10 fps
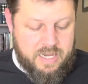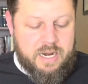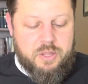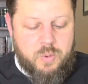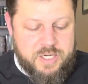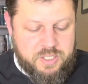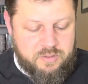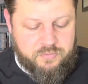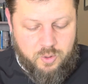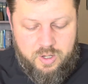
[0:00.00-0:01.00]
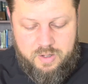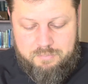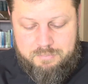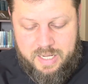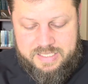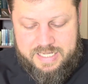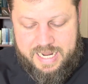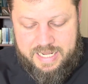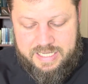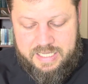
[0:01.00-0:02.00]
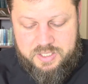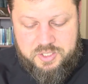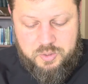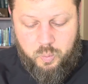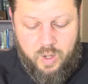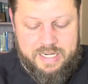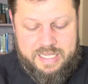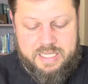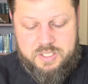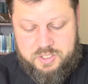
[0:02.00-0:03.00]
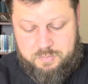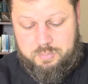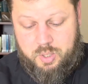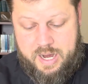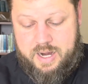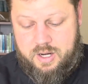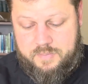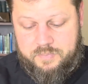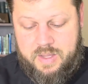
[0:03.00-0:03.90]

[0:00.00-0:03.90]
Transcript: Now, the question for Monday is what is prayer?